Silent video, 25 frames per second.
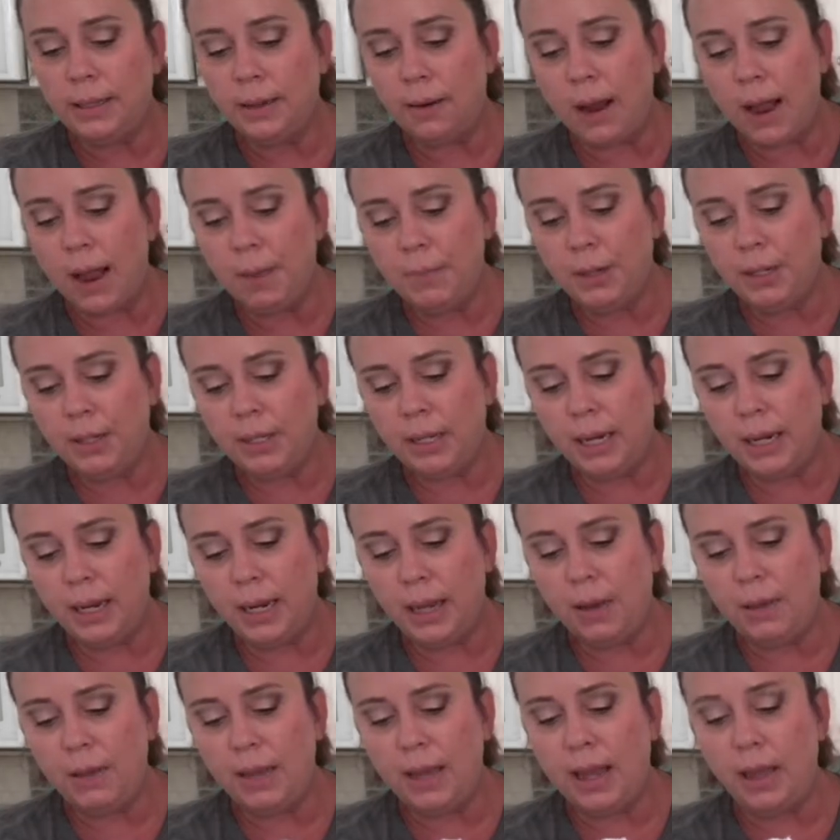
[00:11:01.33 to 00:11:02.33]
so I'm just going
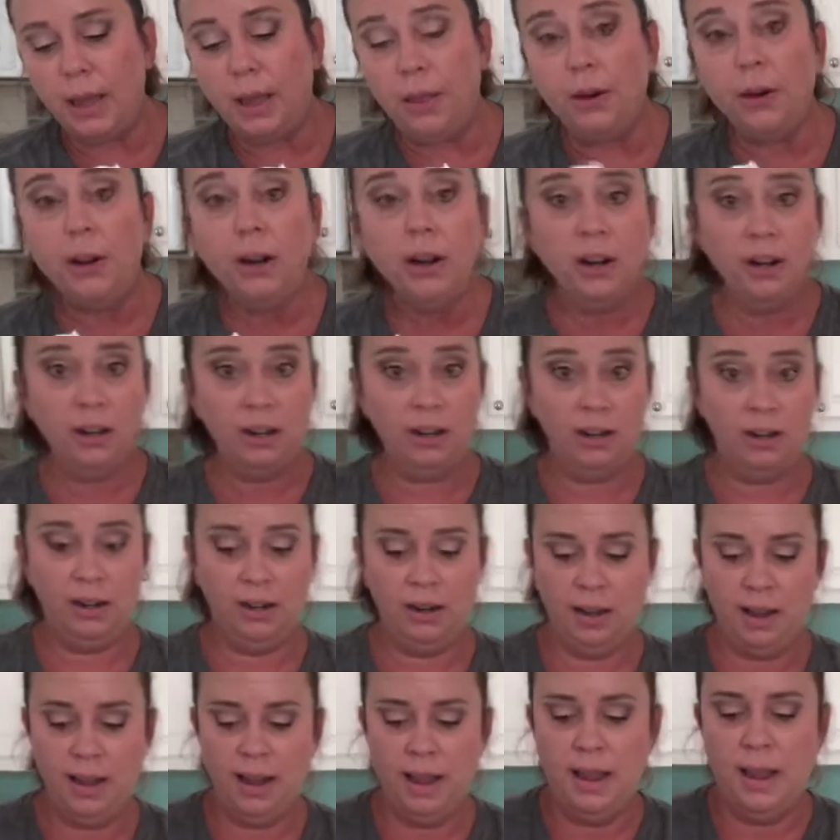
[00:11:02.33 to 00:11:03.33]
to go the other
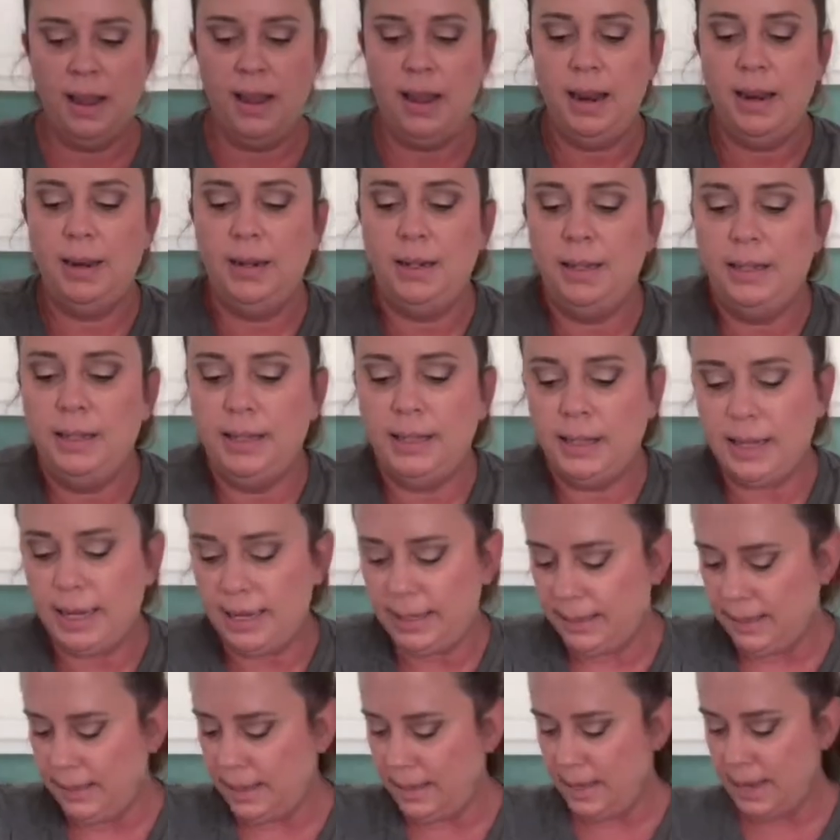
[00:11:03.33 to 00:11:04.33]
and just
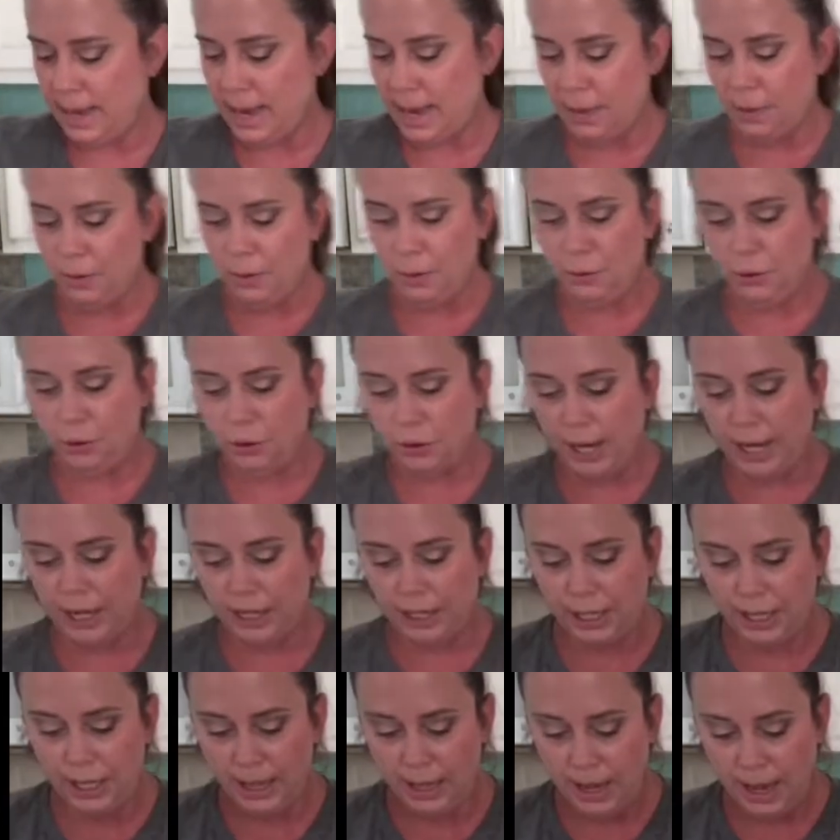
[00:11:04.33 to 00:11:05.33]
slice it the other
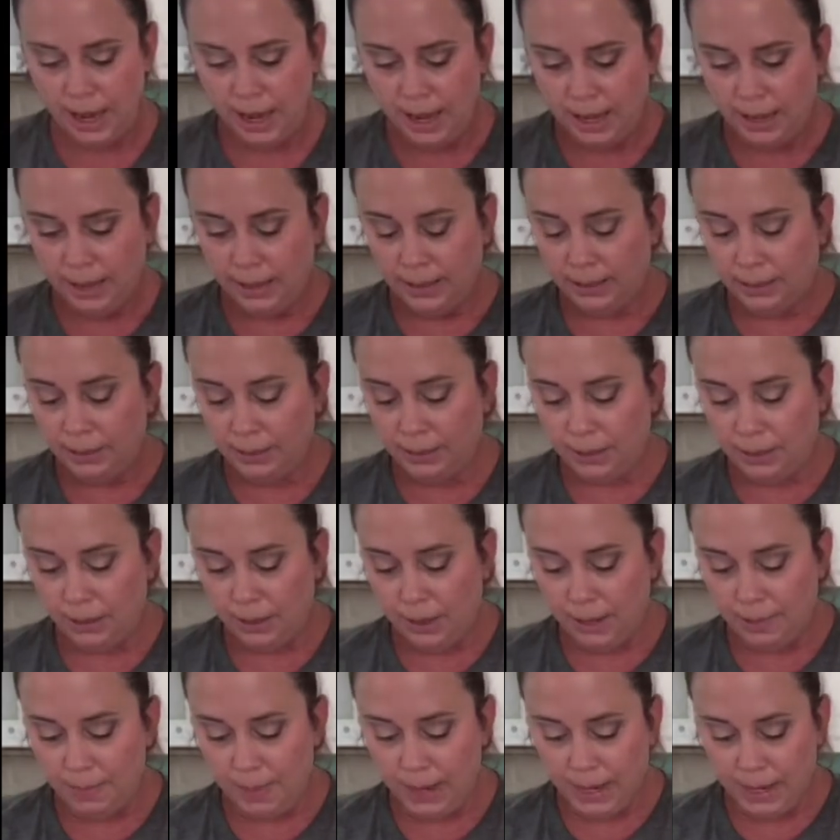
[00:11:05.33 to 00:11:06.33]
direction. So it's
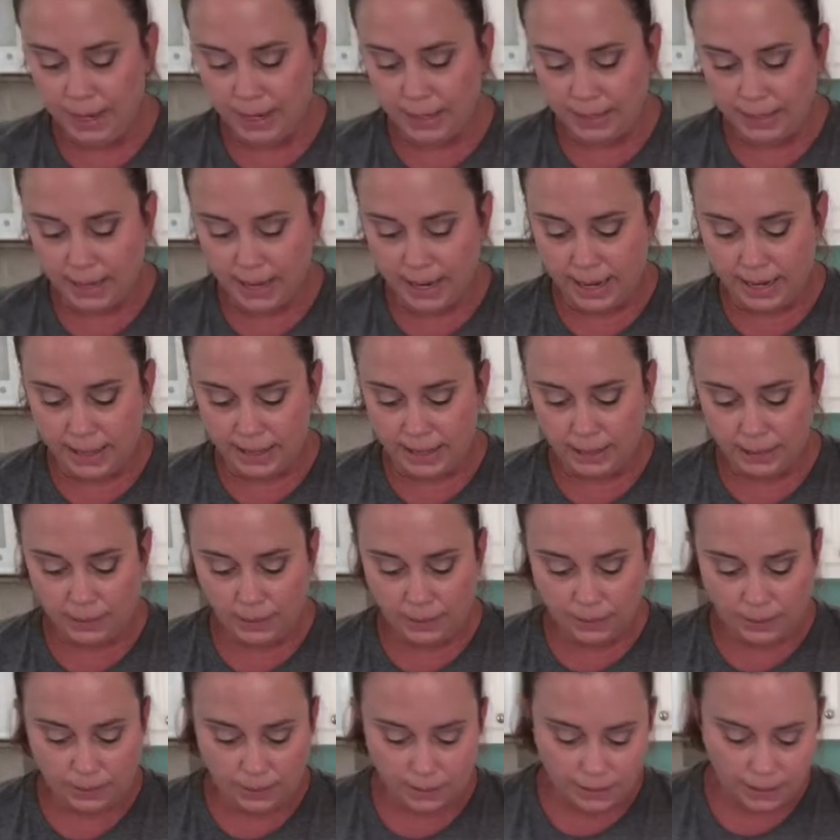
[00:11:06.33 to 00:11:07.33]
already been done
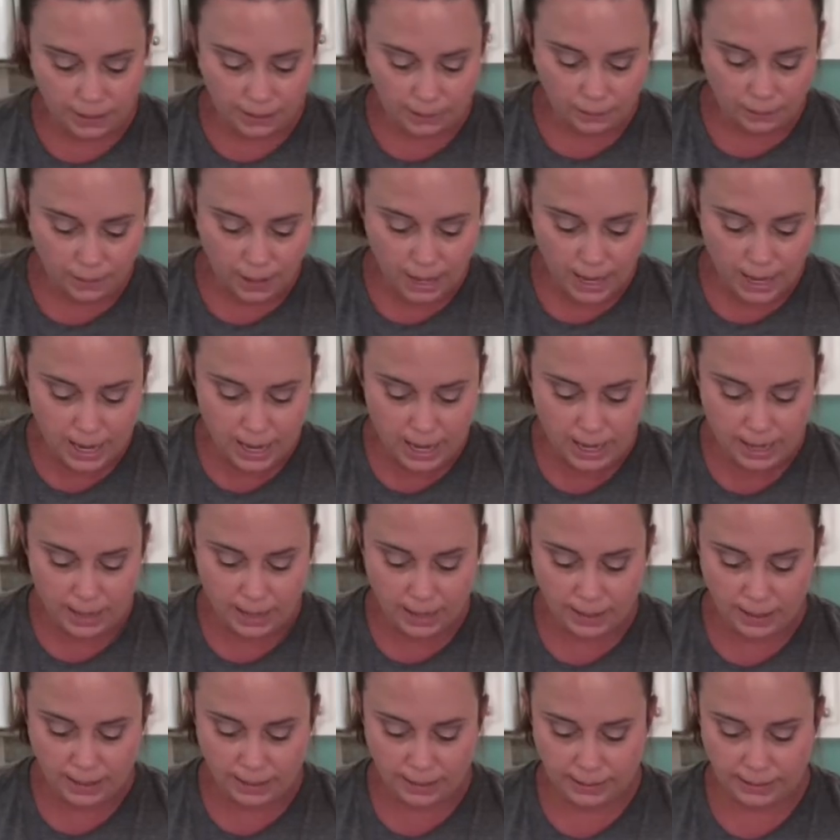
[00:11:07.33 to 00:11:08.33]
this way,
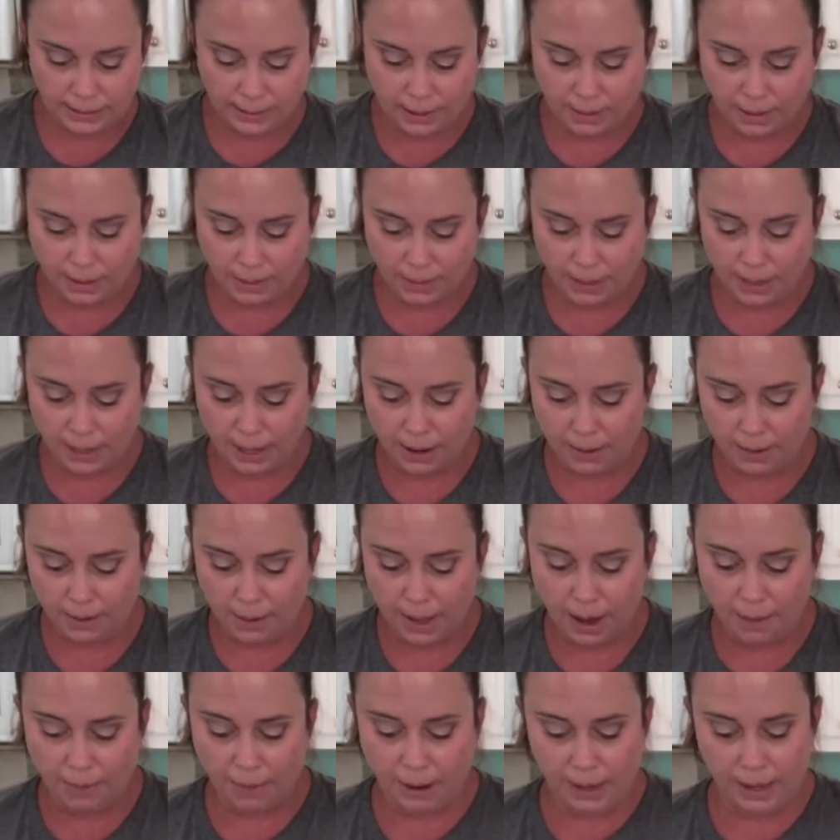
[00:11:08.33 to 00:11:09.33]
so I'm going to go
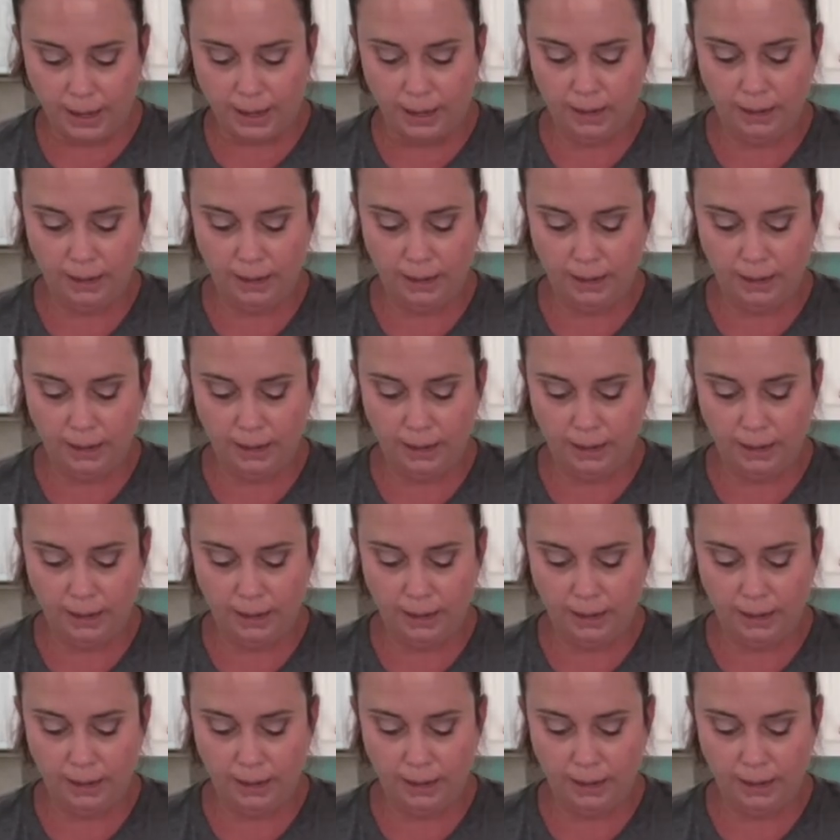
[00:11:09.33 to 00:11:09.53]
that way.